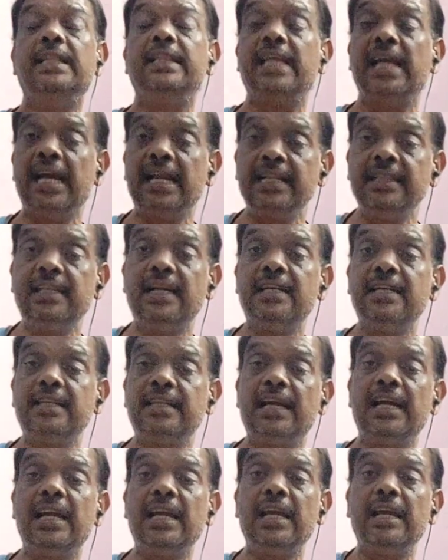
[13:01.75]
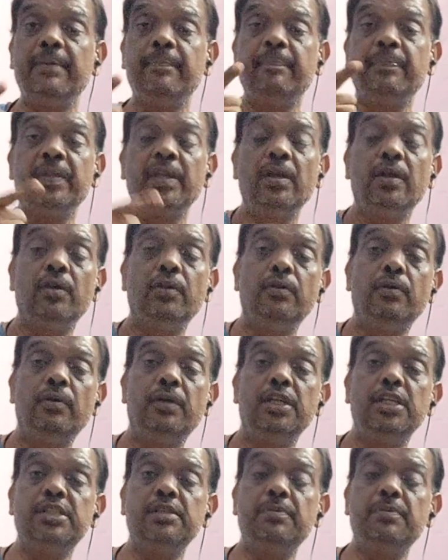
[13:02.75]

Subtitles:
Then that time your